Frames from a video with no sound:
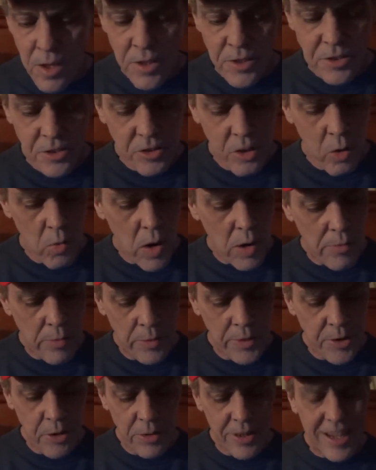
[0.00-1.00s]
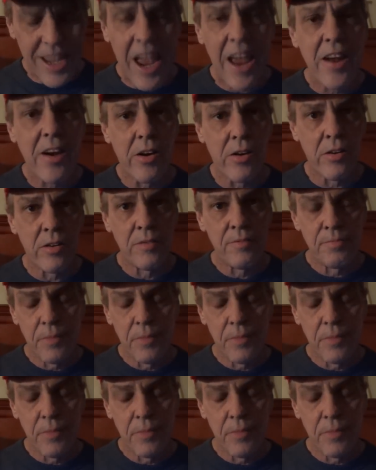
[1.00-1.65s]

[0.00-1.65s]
So I really don't care.